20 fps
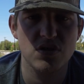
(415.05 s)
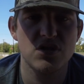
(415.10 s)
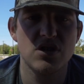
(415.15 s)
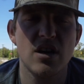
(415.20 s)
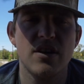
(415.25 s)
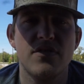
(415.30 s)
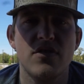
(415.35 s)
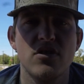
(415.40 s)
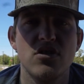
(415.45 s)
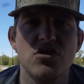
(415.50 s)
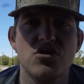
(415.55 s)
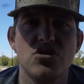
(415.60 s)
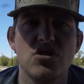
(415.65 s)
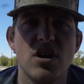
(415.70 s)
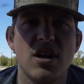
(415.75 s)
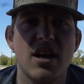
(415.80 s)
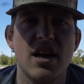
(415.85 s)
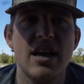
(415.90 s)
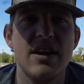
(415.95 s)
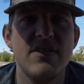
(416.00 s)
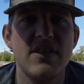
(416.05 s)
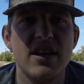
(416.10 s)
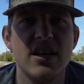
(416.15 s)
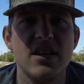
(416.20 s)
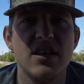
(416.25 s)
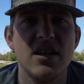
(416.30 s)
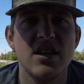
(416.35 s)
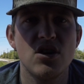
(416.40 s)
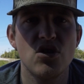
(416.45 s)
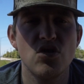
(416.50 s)
stuff on your truck and
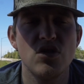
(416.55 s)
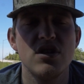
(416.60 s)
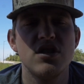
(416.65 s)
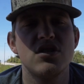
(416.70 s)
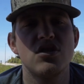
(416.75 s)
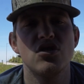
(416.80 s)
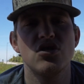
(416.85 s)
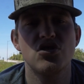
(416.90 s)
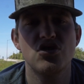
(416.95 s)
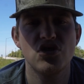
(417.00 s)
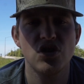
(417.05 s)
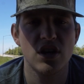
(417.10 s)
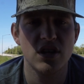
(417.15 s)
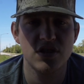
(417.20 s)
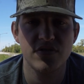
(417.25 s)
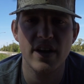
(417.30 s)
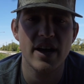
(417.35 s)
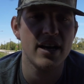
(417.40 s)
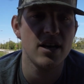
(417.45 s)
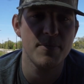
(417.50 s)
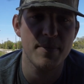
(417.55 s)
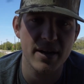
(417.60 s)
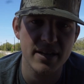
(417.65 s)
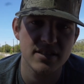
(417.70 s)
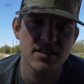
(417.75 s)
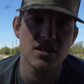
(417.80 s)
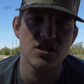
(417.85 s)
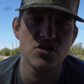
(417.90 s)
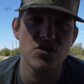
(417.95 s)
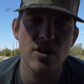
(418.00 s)
then increase your truck's value by
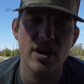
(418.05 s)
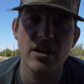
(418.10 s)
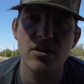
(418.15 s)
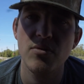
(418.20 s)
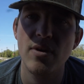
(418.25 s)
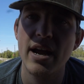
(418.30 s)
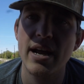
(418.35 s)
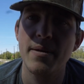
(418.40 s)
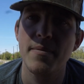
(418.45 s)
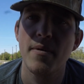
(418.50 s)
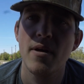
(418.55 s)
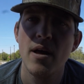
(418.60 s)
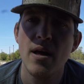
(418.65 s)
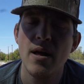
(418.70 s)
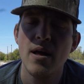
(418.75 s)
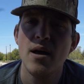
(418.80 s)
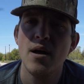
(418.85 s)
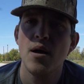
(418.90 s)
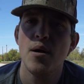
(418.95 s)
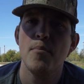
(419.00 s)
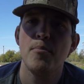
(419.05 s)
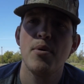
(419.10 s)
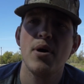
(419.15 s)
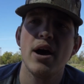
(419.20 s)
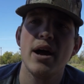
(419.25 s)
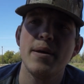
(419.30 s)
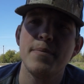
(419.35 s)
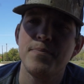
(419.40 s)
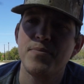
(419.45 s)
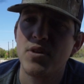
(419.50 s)
10 grand, right?
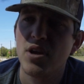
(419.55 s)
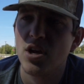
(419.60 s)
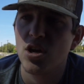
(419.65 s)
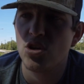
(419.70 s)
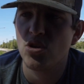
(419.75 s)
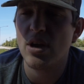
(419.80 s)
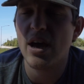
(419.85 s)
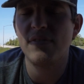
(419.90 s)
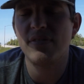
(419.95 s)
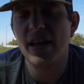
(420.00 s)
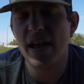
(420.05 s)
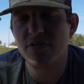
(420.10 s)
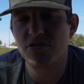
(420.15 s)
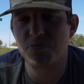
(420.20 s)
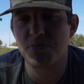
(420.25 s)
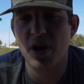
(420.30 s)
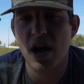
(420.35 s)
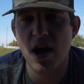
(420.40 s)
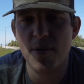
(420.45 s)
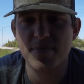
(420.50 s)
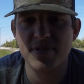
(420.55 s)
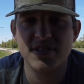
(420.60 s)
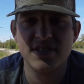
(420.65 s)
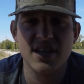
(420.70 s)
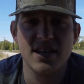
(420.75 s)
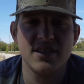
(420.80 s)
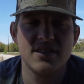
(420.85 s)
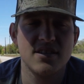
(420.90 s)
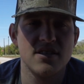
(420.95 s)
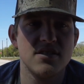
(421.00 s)
But you have to have some common
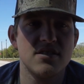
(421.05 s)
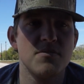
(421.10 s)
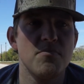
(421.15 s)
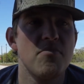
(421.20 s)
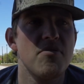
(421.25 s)
sense in some